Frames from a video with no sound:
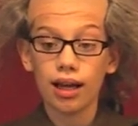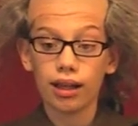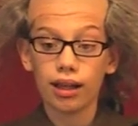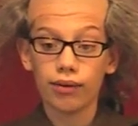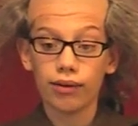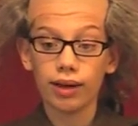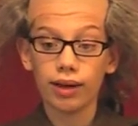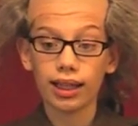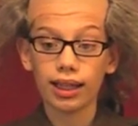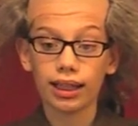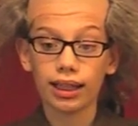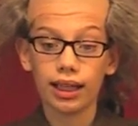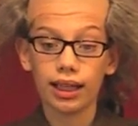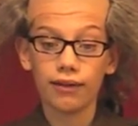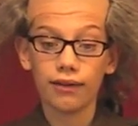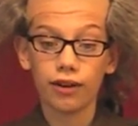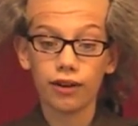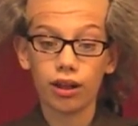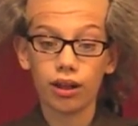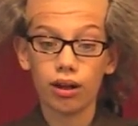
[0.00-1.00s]
The rest
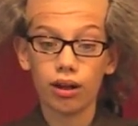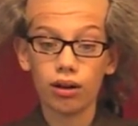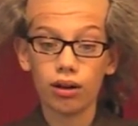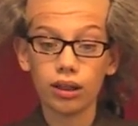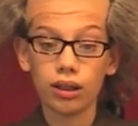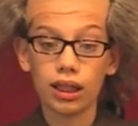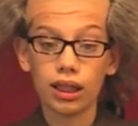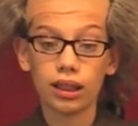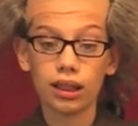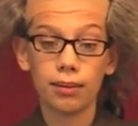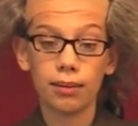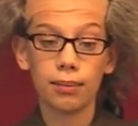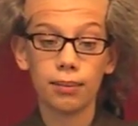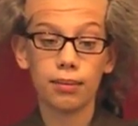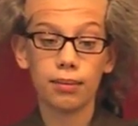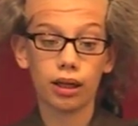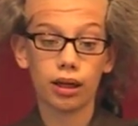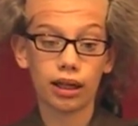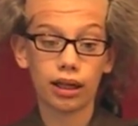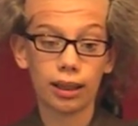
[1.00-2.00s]
have all gone to
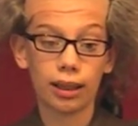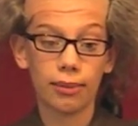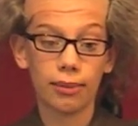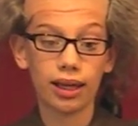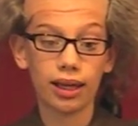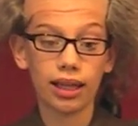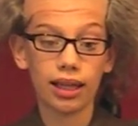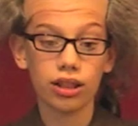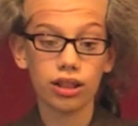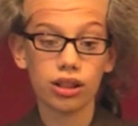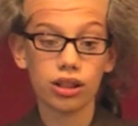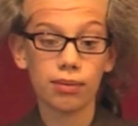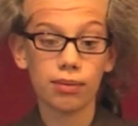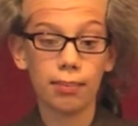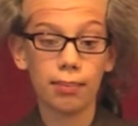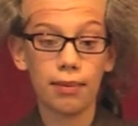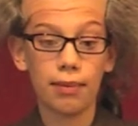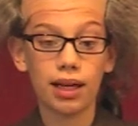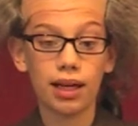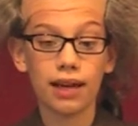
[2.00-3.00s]
market to bring in
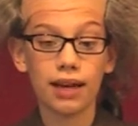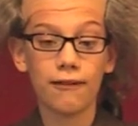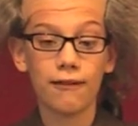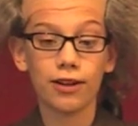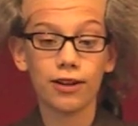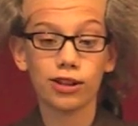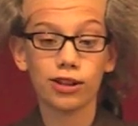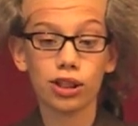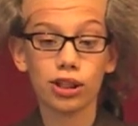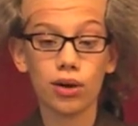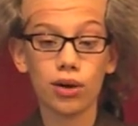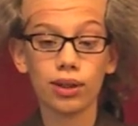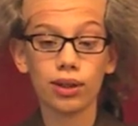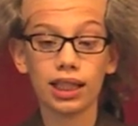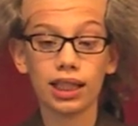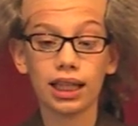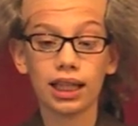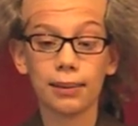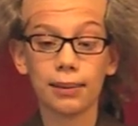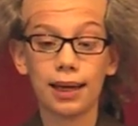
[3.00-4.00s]
money for
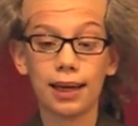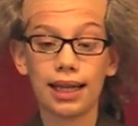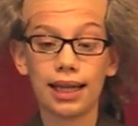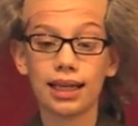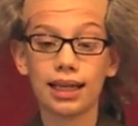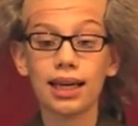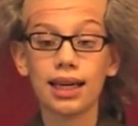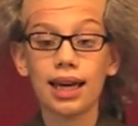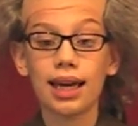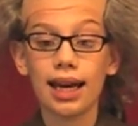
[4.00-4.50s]
Jones and his men.